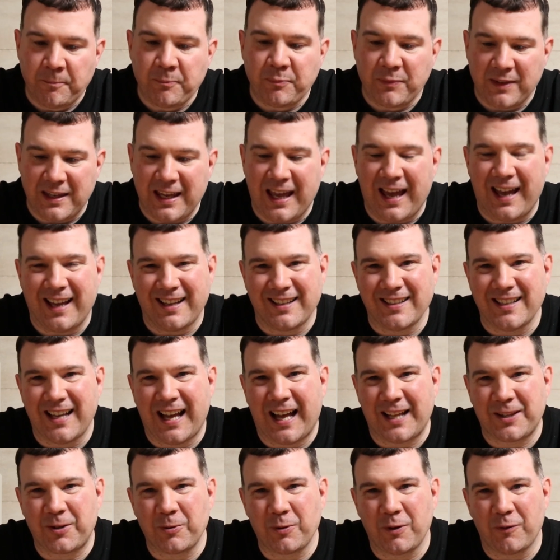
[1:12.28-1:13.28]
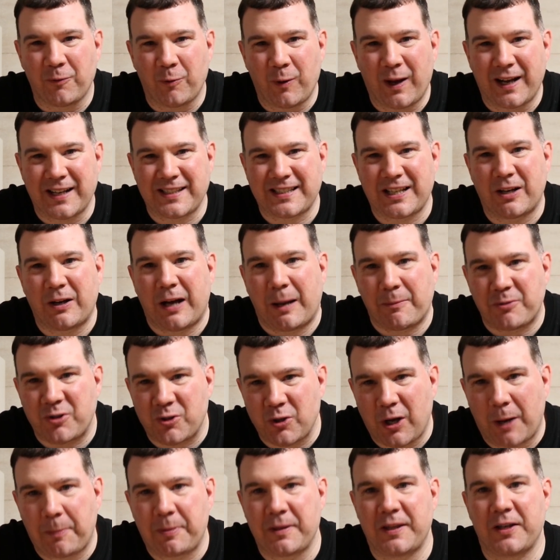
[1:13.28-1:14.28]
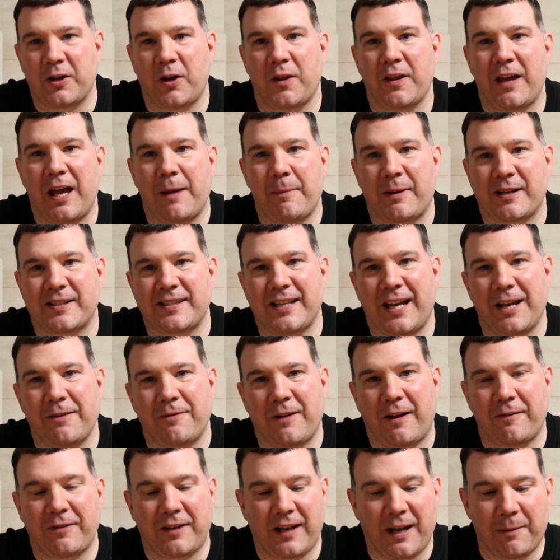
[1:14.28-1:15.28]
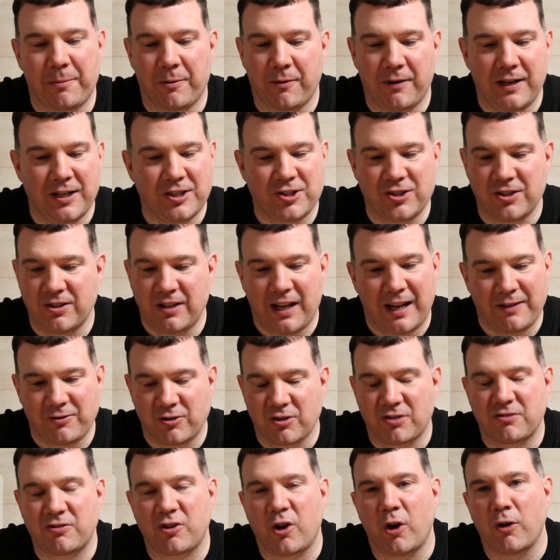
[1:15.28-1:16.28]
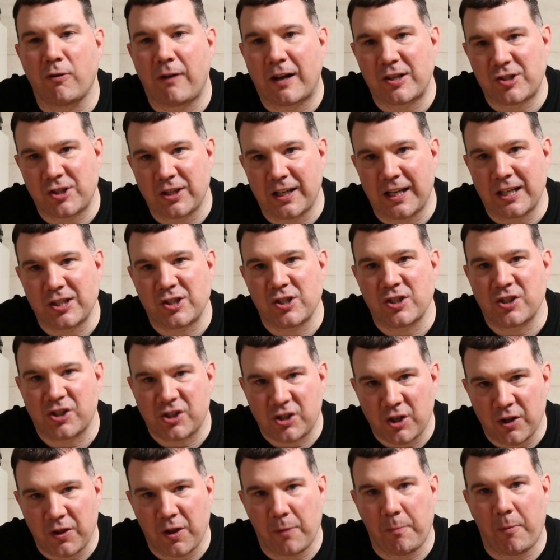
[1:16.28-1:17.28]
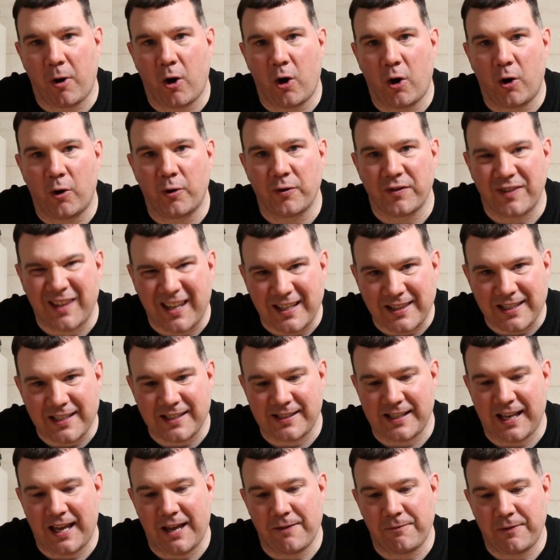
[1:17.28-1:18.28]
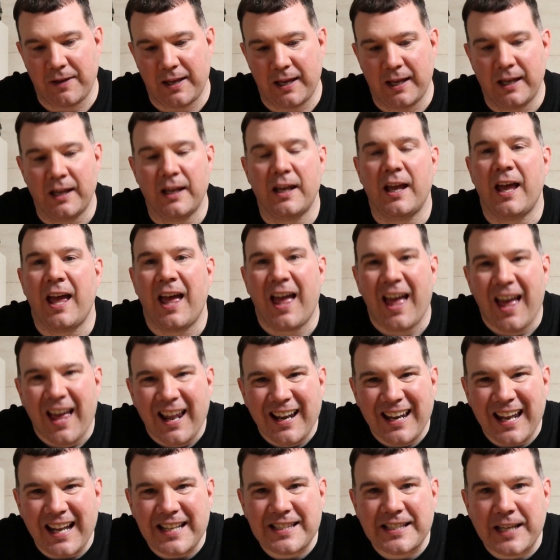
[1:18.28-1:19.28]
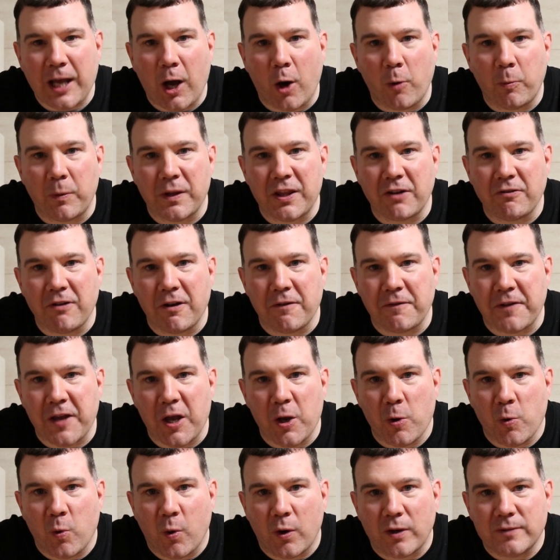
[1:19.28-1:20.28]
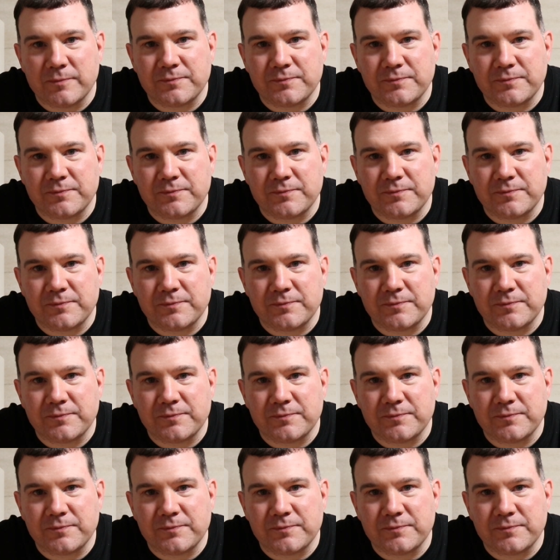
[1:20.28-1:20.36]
yeah, I do love Worksout. I'm so happy they got the Air Max 95 collaboration, and just congratulations to them all. They deserve it. Let's get on with the review.